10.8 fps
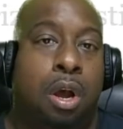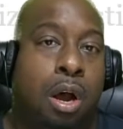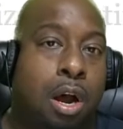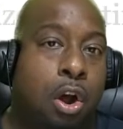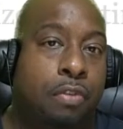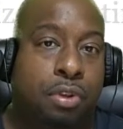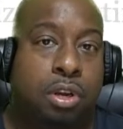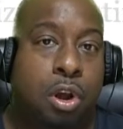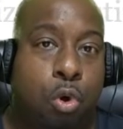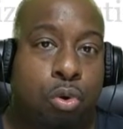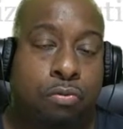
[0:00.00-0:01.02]
All of the
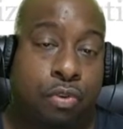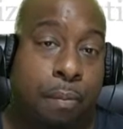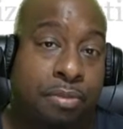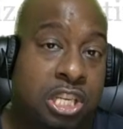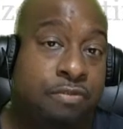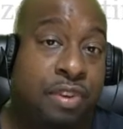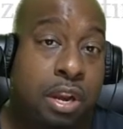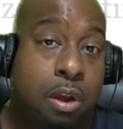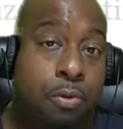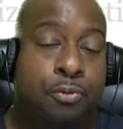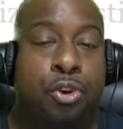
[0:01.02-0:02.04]
code from this
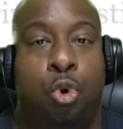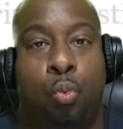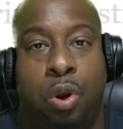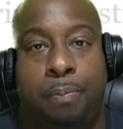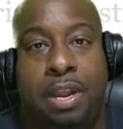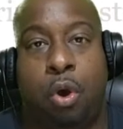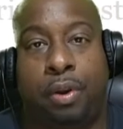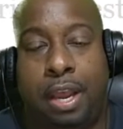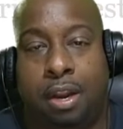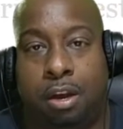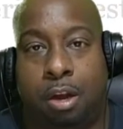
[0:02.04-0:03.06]
video will be on
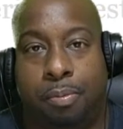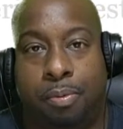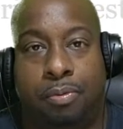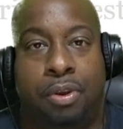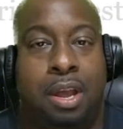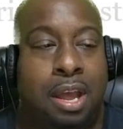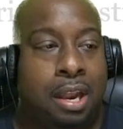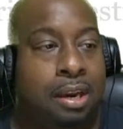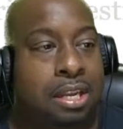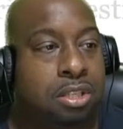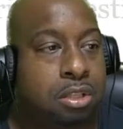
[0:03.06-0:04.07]
GitHub.
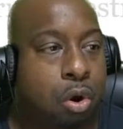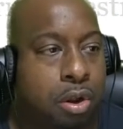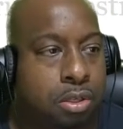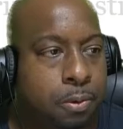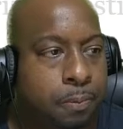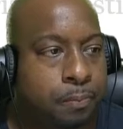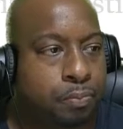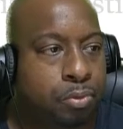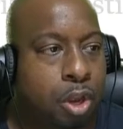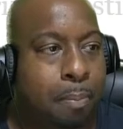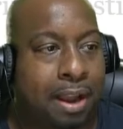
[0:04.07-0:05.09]
Let's start
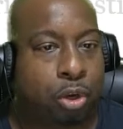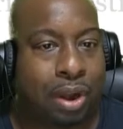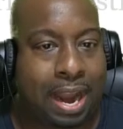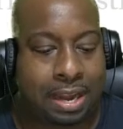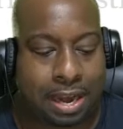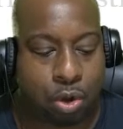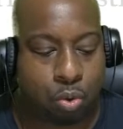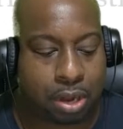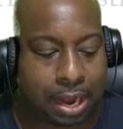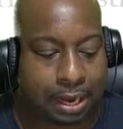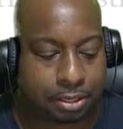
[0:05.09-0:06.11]
by creating a new
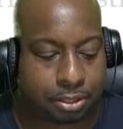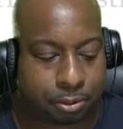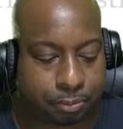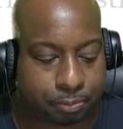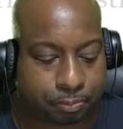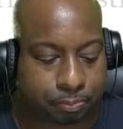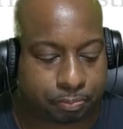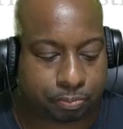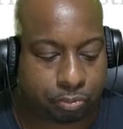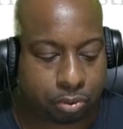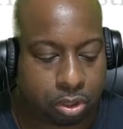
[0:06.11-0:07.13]
class.
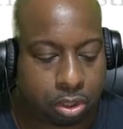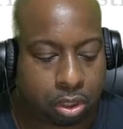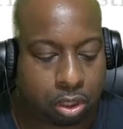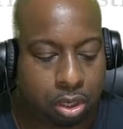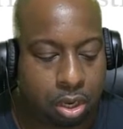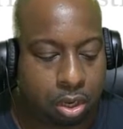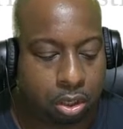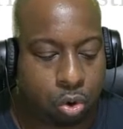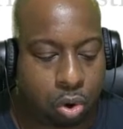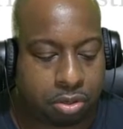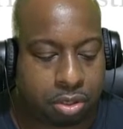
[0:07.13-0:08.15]

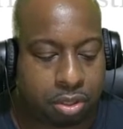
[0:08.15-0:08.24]
Go onto